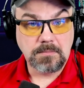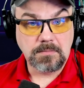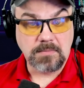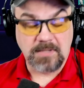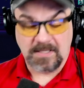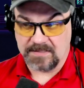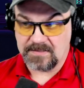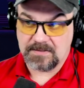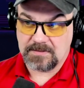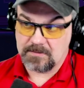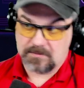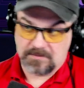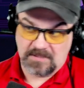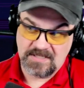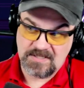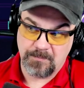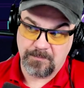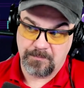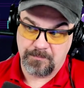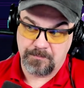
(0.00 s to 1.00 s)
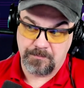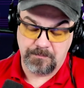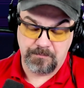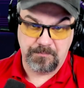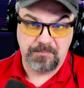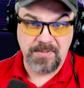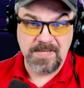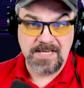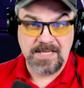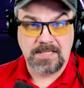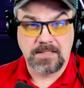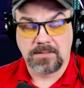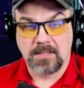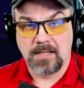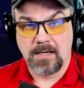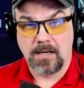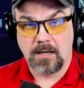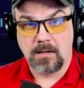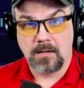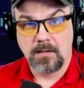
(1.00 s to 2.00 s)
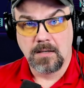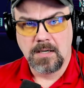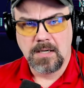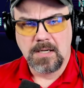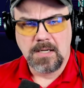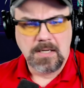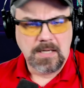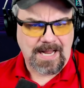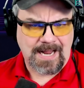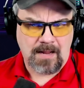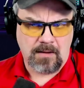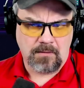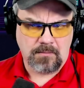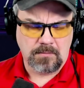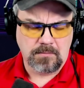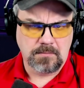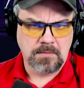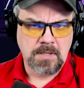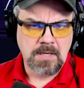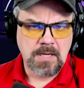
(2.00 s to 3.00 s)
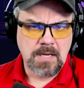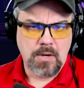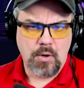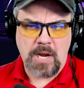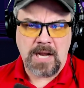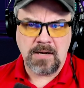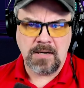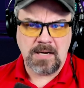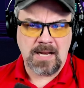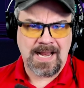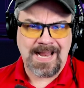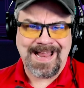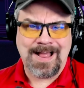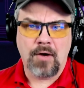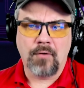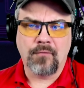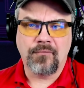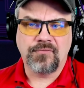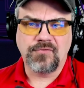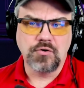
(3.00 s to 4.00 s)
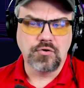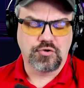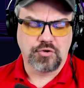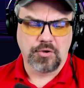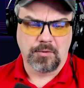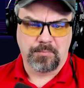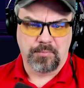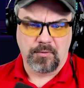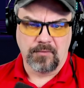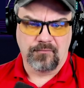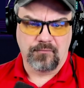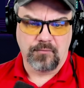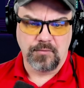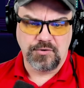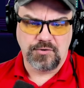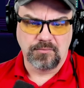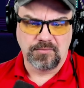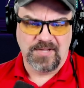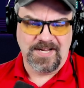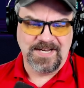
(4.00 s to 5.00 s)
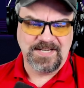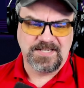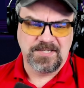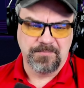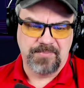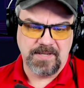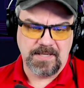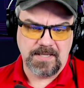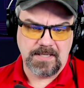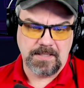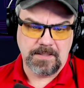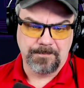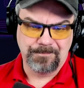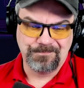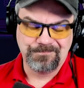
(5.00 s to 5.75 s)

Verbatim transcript: Let's let's be clear. How how future-proof would you like to be?